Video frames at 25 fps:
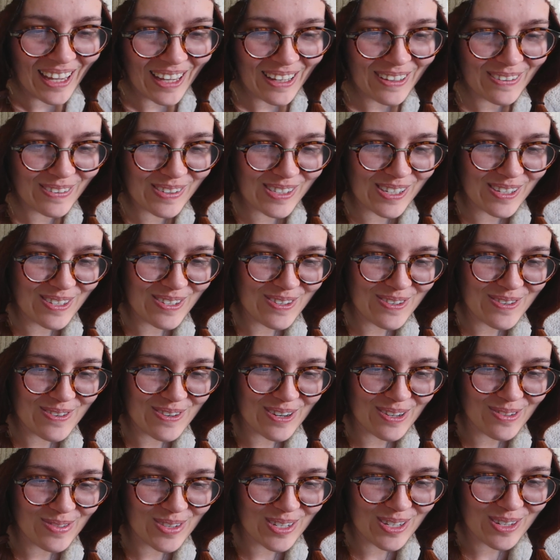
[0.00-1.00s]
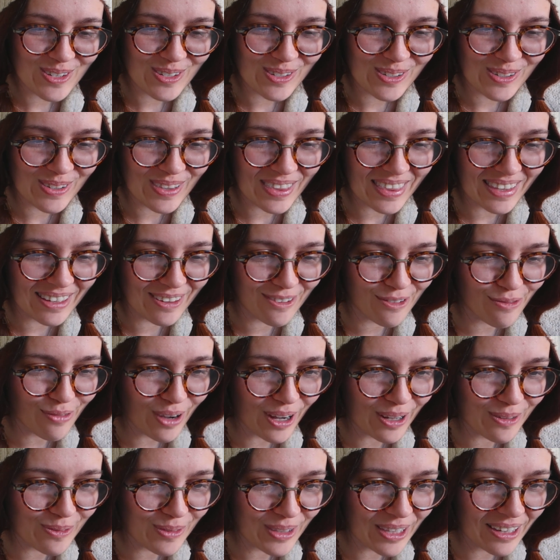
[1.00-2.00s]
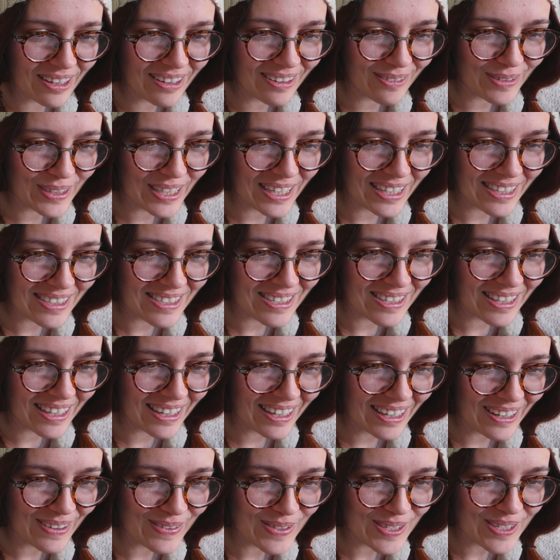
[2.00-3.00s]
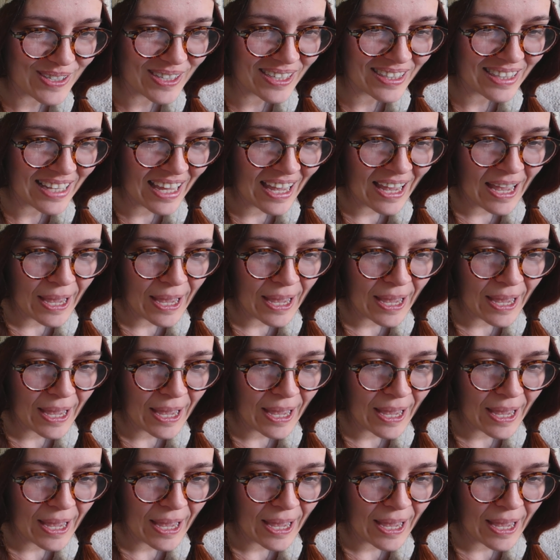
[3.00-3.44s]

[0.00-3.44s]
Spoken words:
It was a new find when I did encounter it.